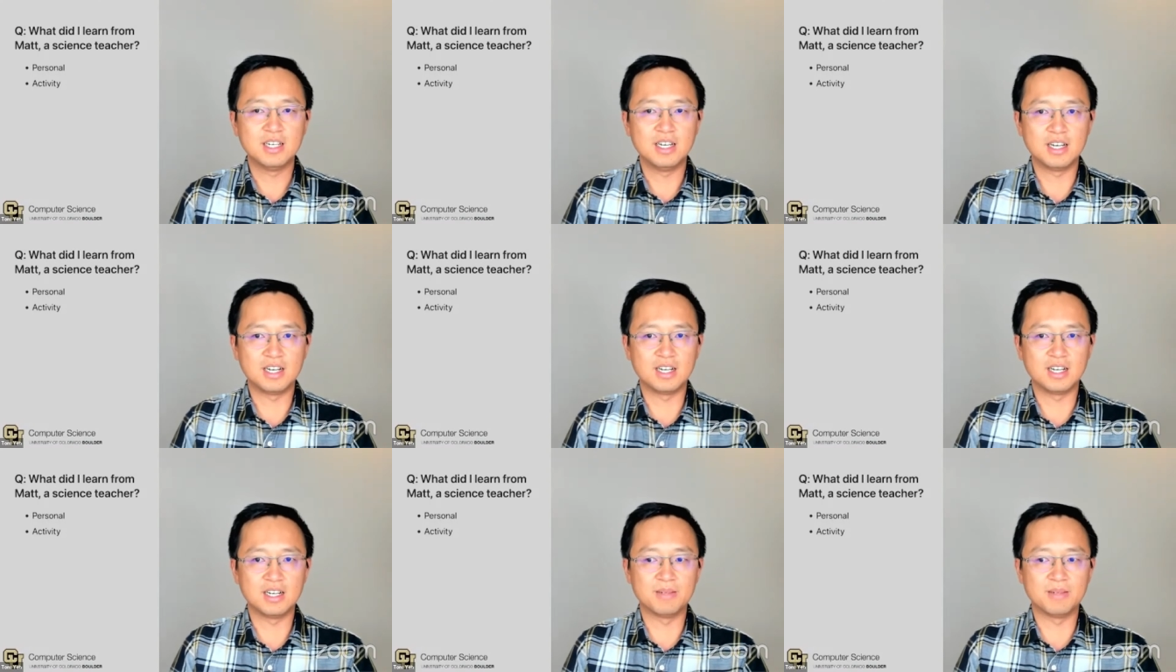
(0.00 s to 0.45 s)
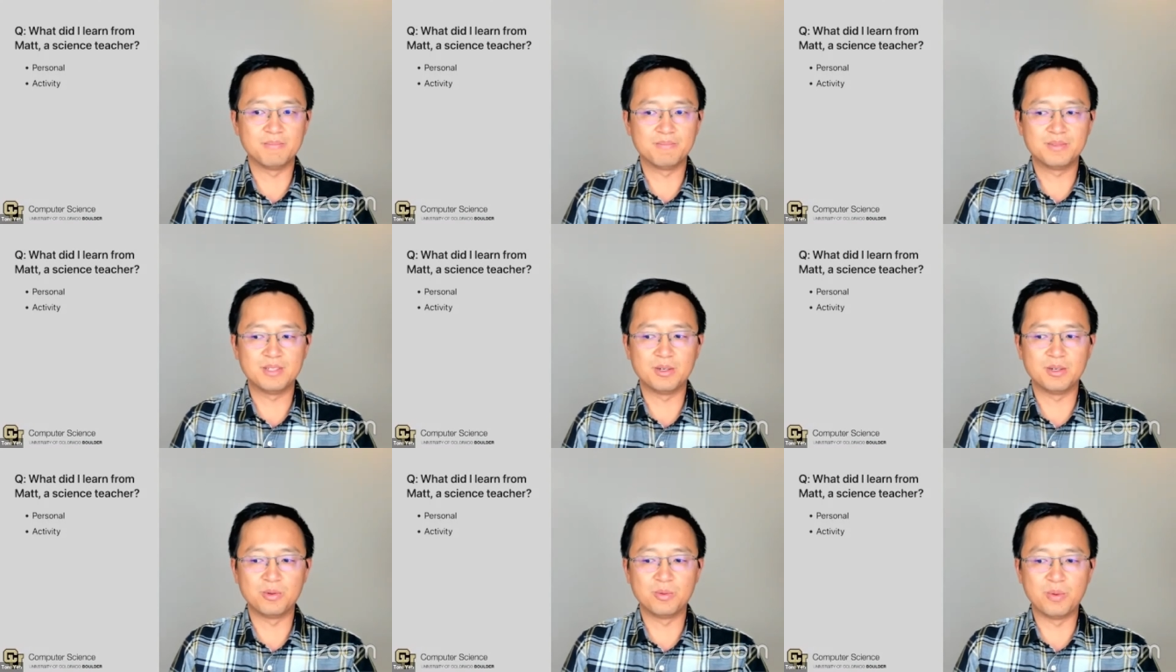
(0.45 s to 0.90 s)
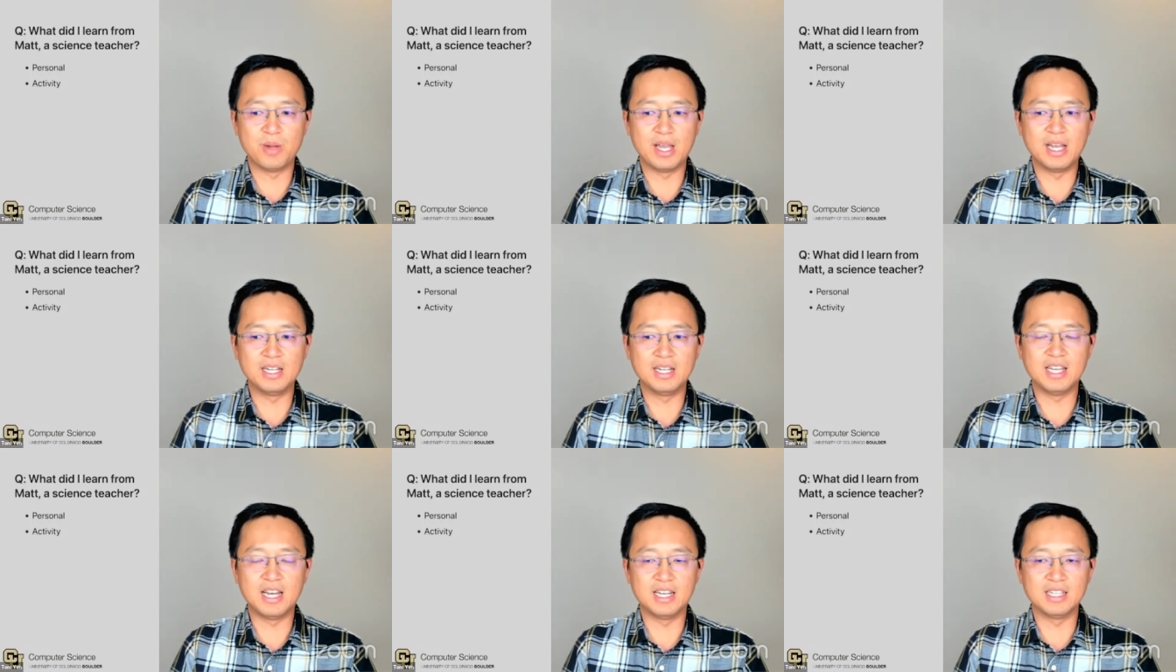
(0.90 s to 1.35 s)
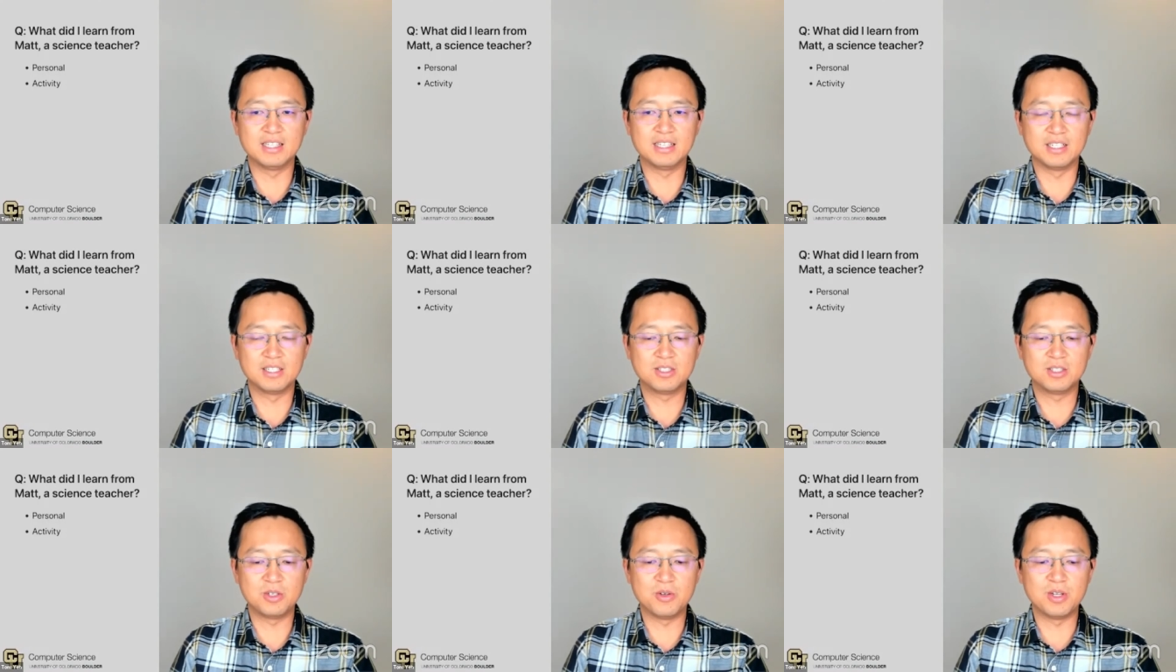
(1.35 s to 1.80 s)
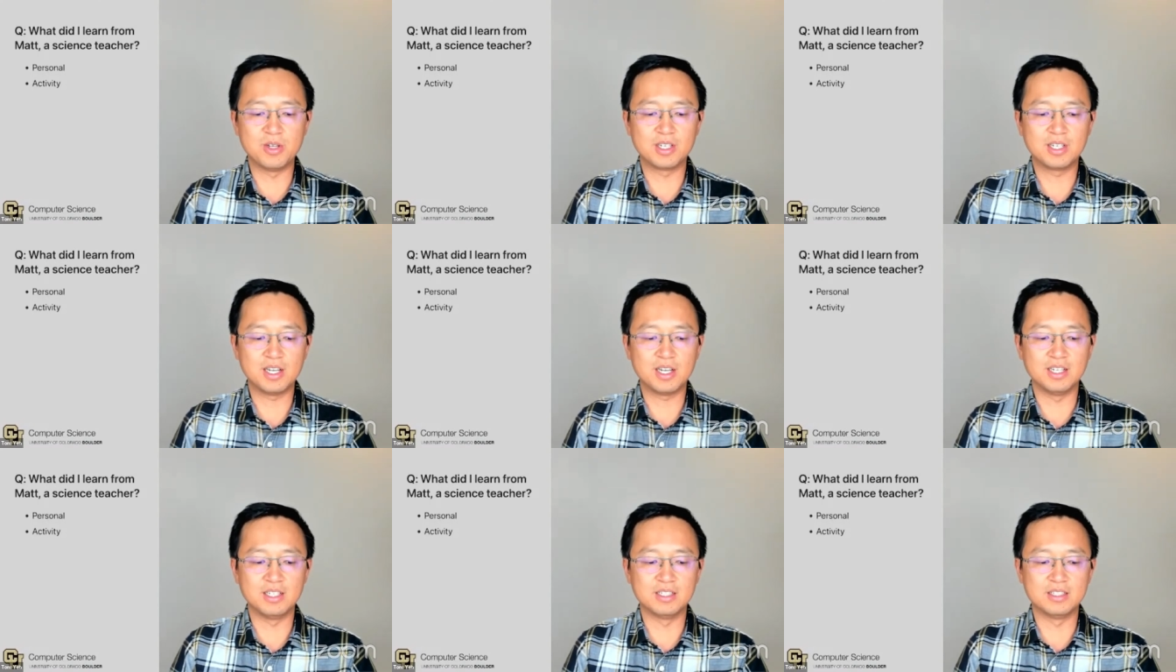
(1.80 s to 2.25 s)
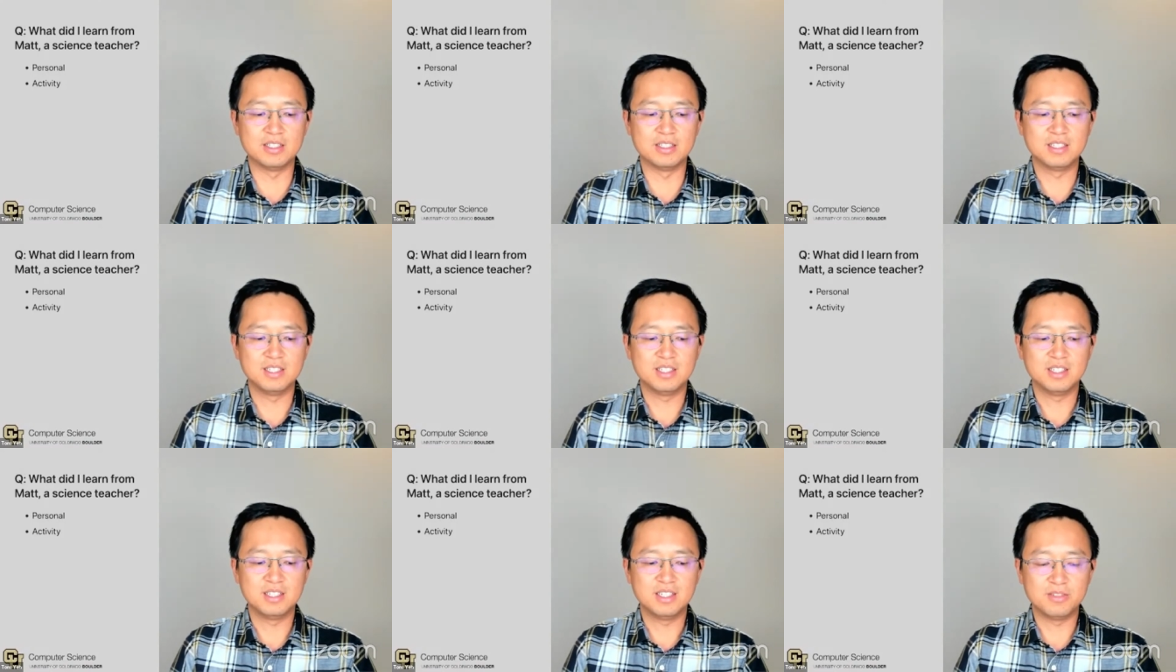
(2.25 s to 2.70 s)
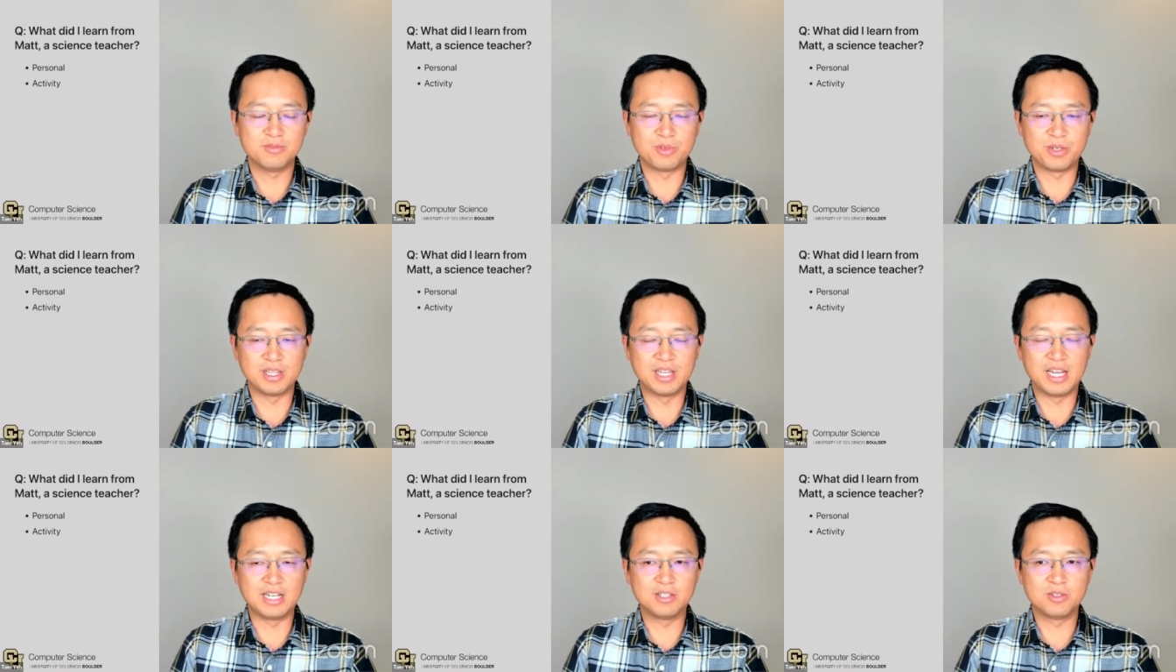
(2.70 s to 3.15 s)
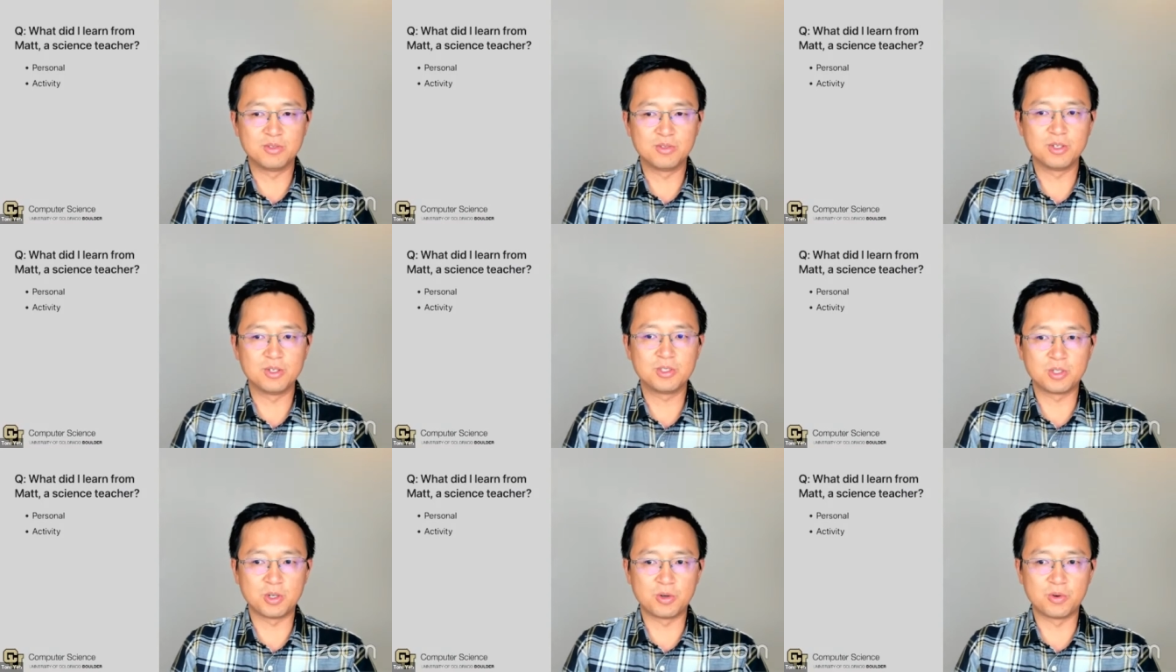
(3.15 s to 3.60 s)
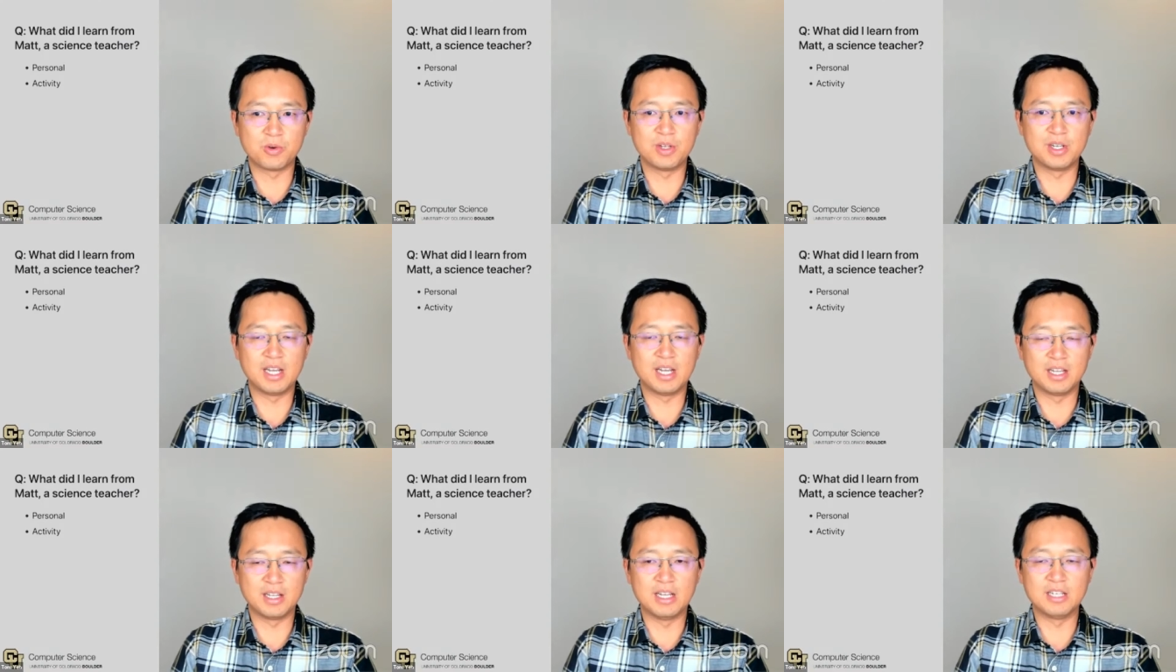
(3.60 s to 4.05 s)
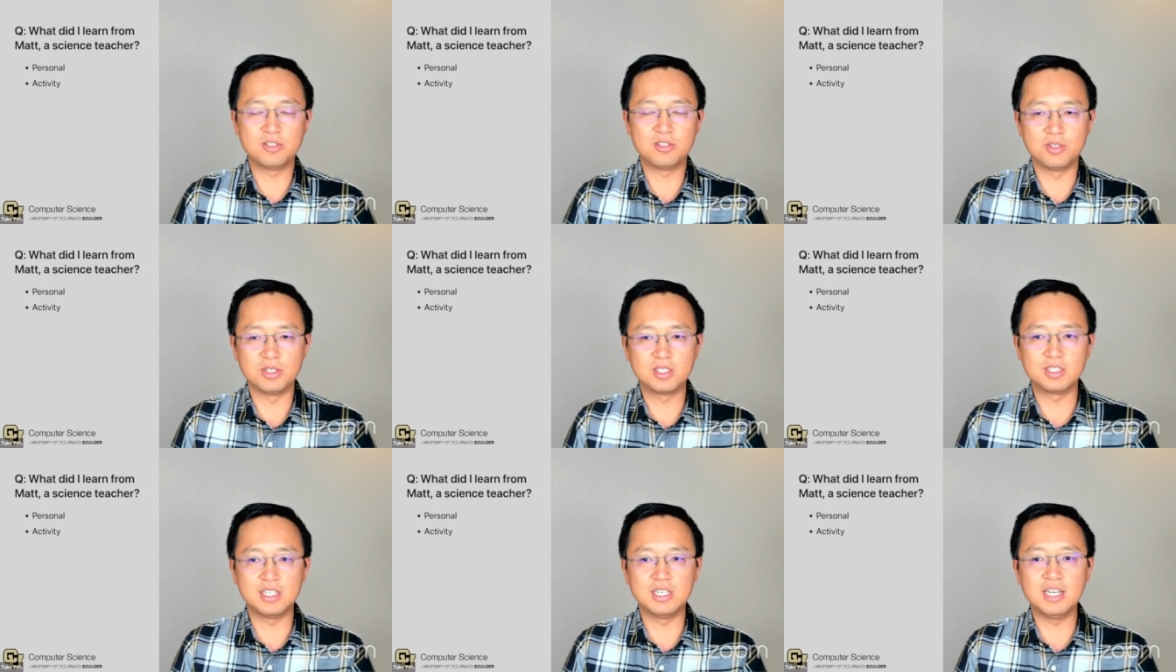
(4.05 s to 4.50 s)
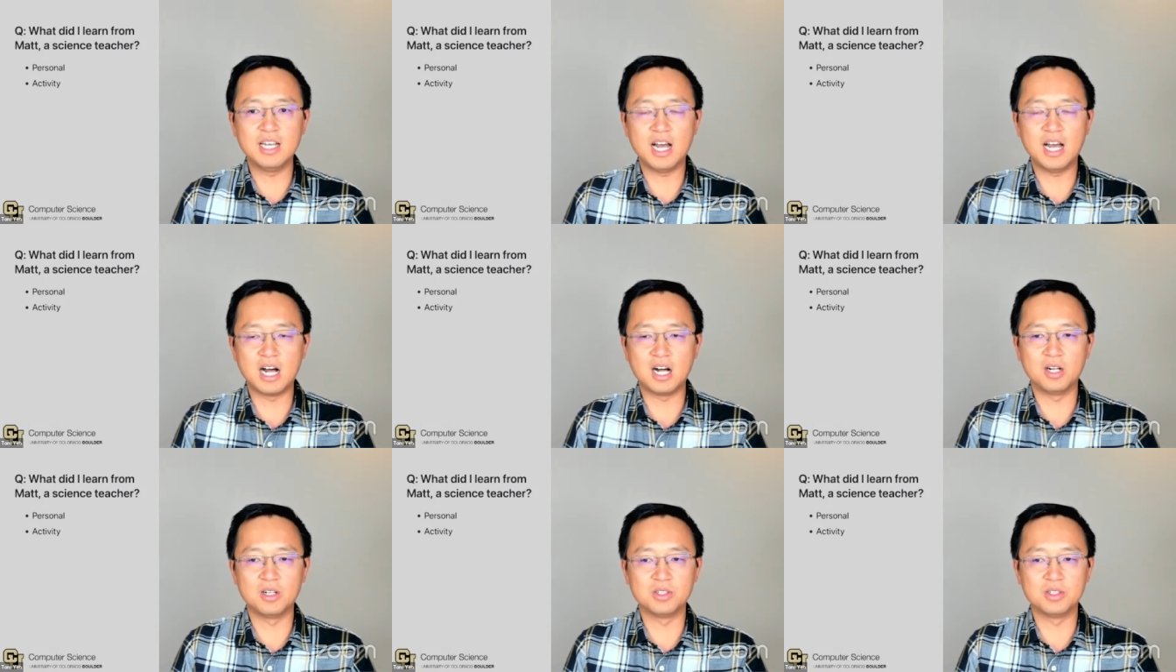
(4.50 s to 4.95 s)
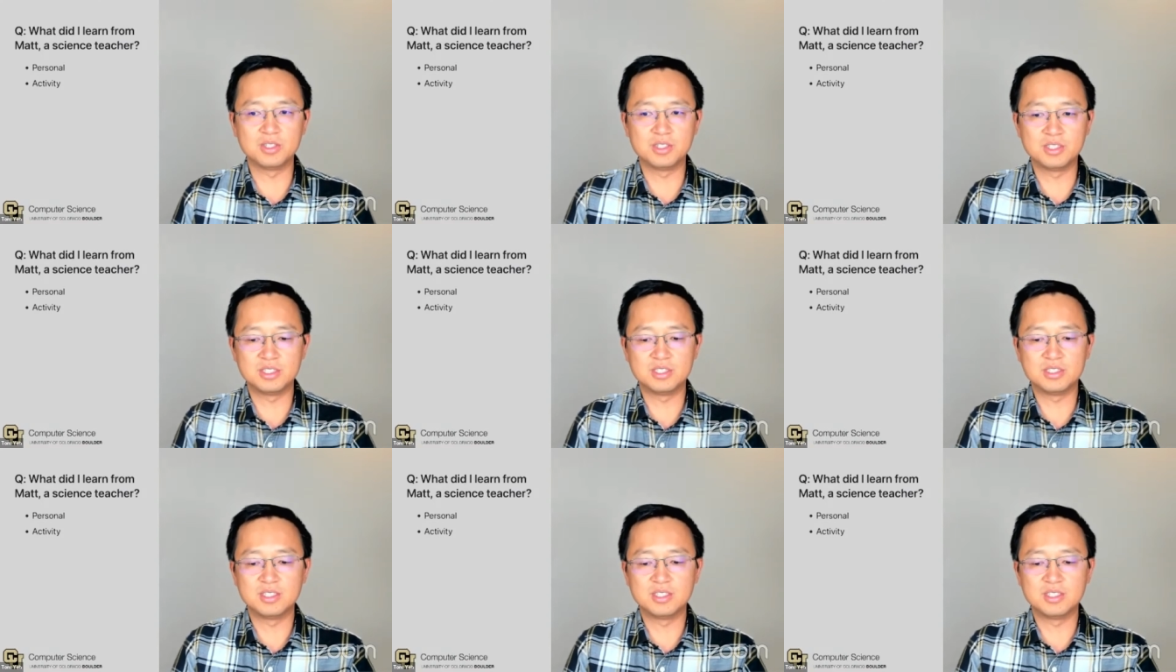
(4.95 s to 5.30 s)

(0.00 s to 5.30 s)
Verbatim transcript: um, the way that the student can relate to the story and actually see how